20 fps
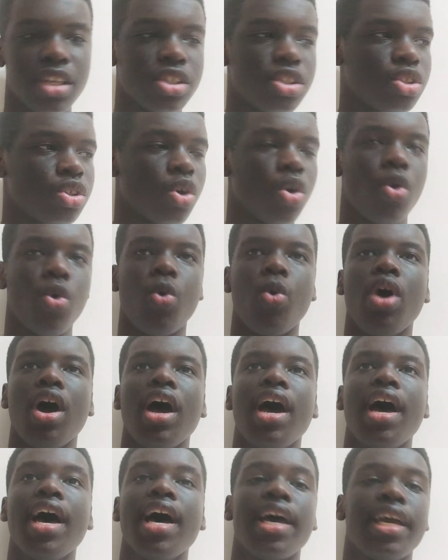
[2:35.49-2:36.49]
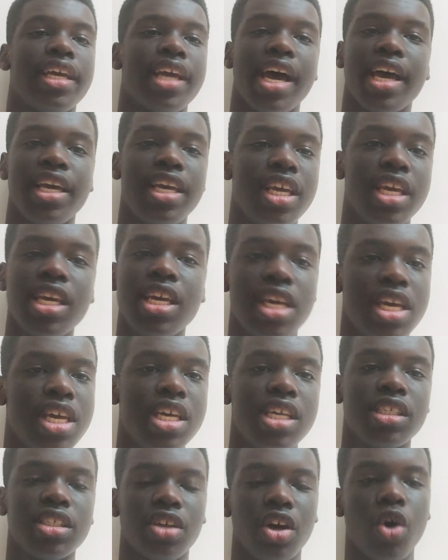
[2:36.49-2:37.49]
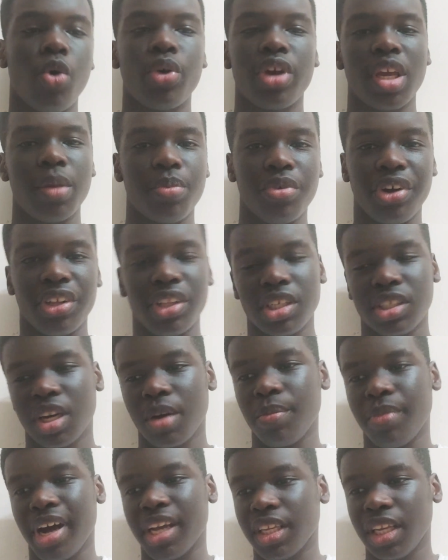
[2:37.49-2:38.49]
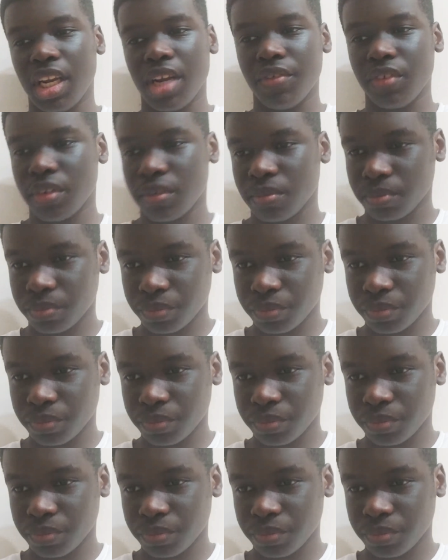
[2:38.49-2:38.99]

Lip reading: So yeah, he's the goalkeeper in this combined 11.